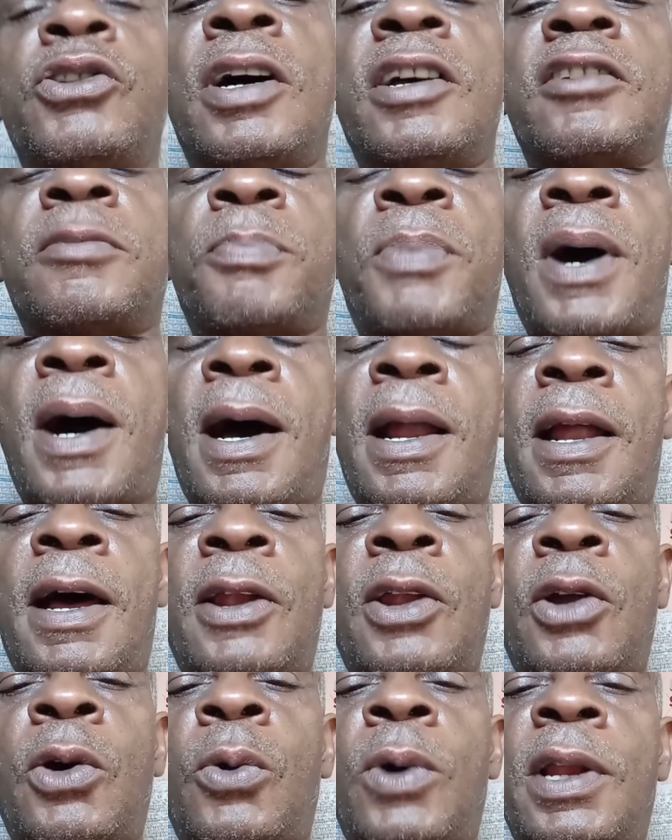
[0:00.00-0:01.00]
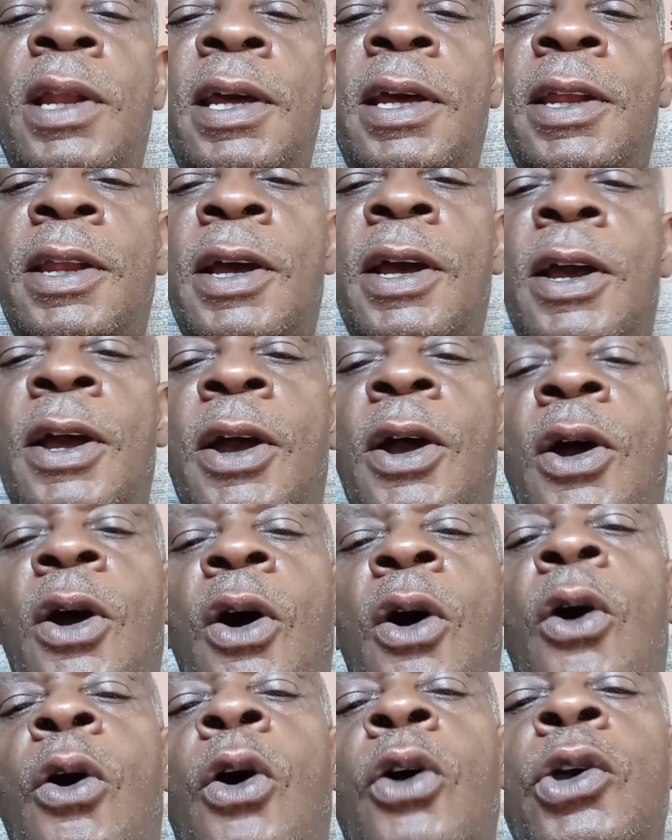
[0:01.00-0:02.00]
address Paula Llewellyn.
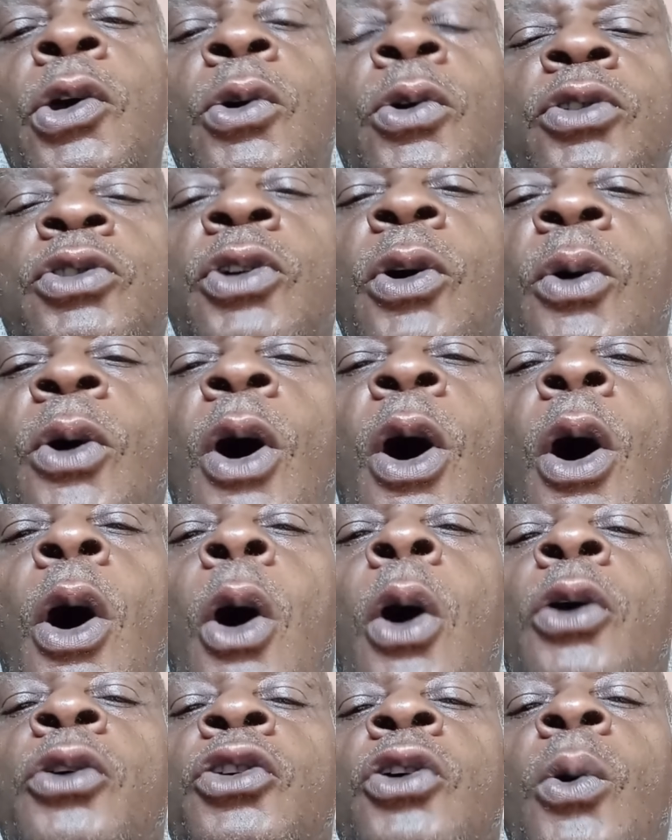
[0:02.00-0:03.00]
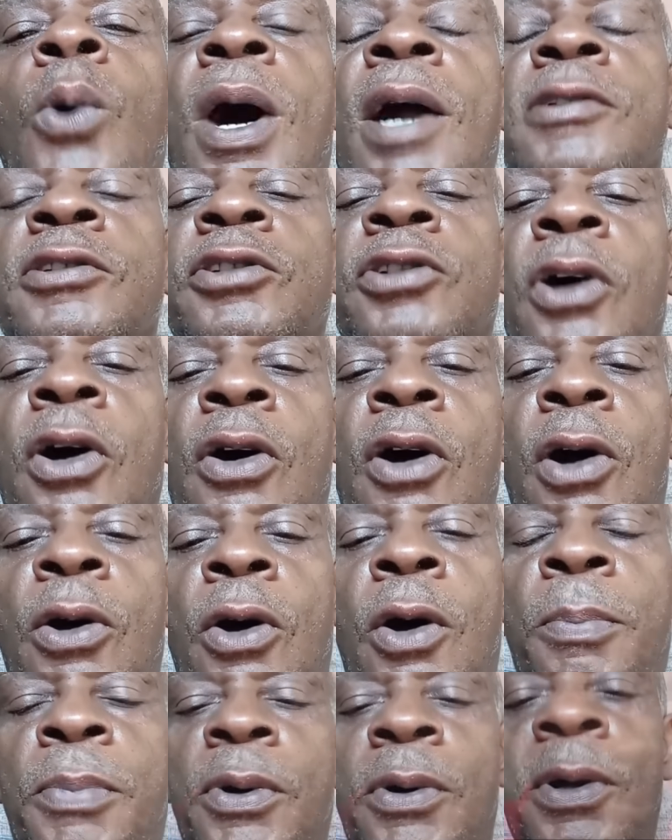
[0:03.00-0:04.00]
Oh, you so, oh, you want so
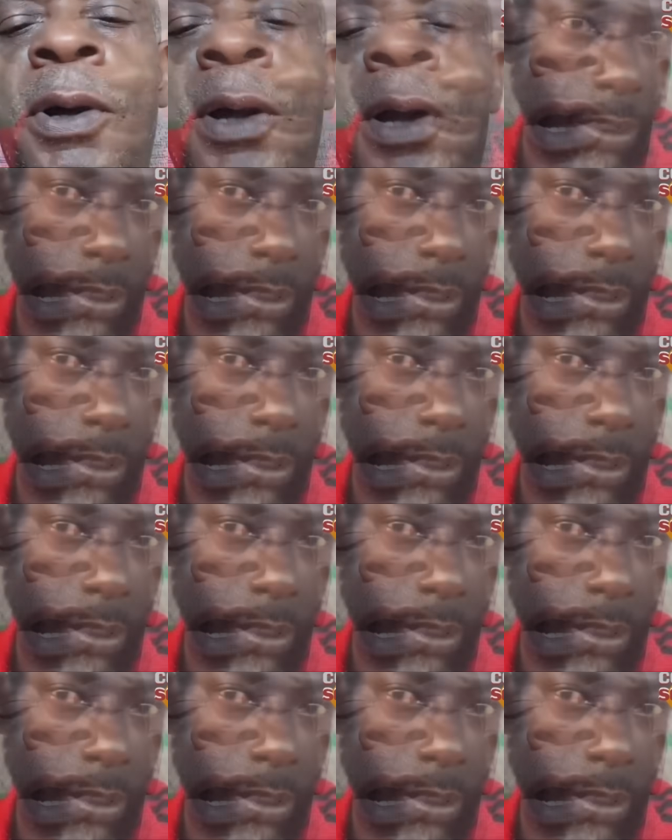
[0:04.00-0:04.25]
corrupt?